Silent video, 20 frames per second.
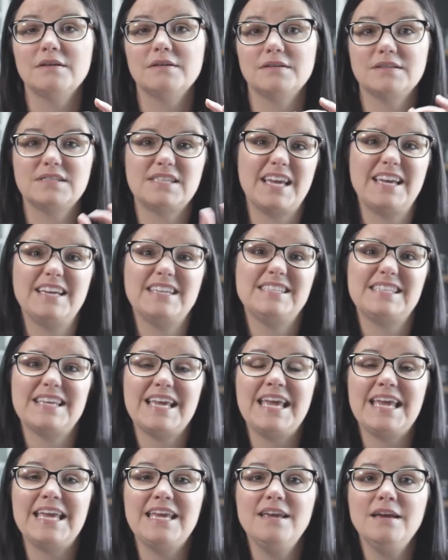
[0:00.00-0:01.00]
say it's
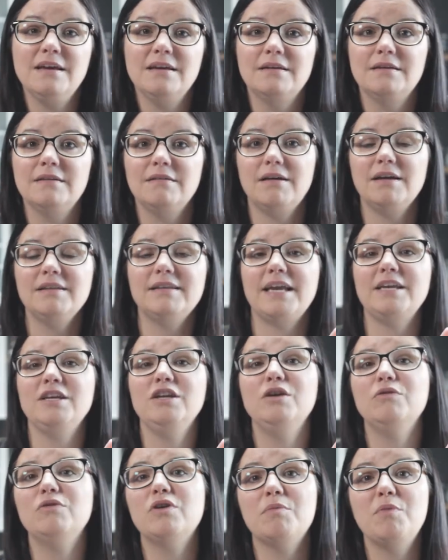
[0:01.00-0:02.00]
E, and then
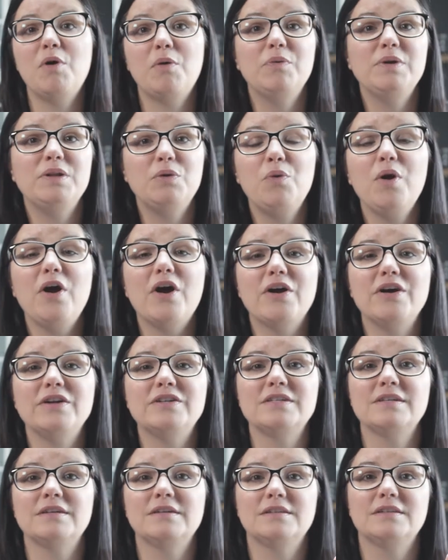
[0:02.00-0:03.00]
you come up with a
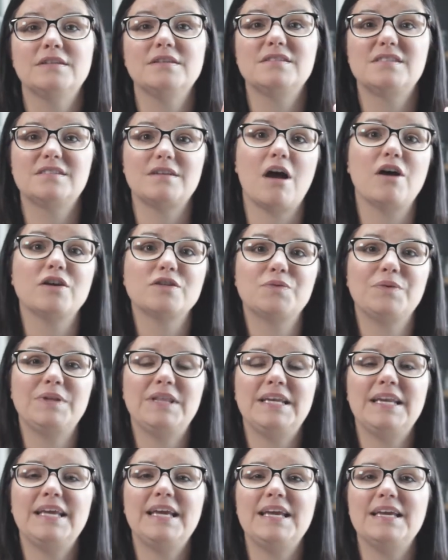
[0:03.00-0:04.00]
word that starts with
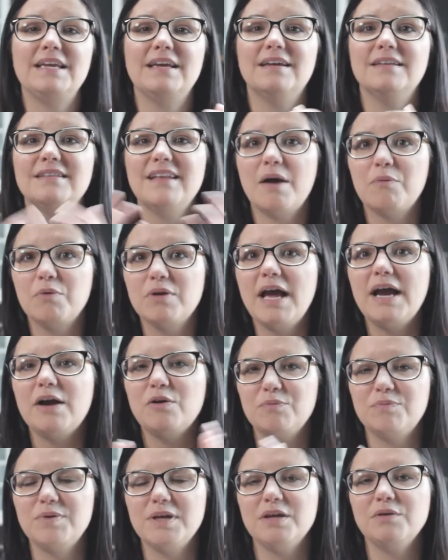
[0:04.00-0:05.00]
an E, and that will
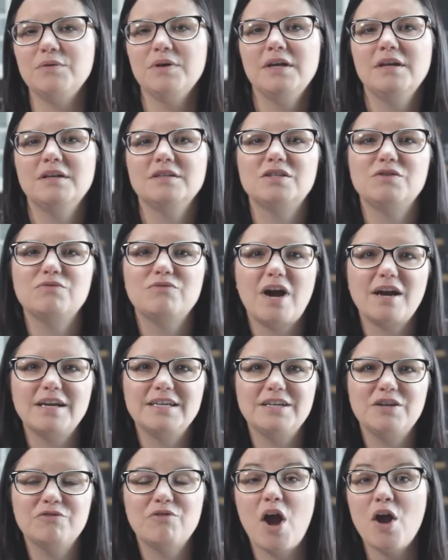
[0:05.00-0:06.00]
help you to
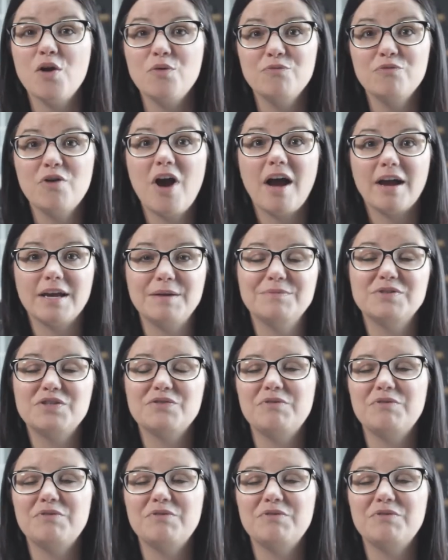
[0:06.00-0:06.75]
write your own rhyme to